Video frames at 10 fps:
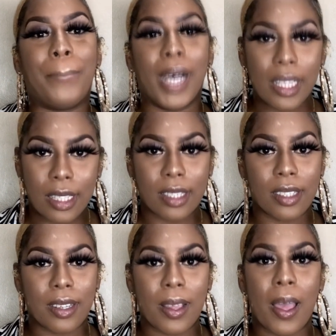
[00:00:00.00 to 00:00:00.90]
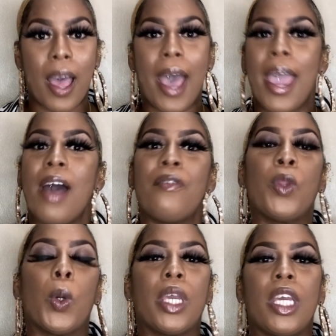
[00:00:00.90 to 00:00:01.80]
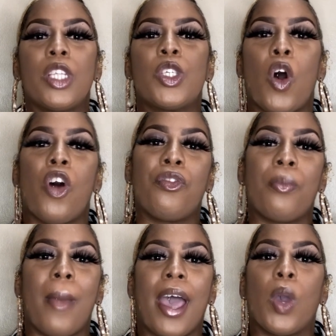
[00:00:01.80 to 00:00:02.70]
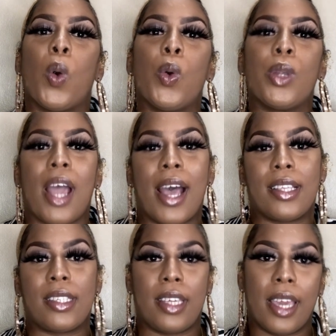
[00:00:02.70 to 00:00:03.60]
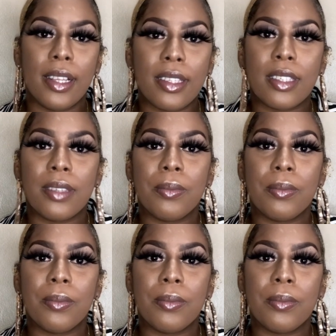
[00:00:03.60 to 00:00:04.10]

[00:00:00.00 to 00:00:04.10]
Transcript: but i have no kids of my own as yet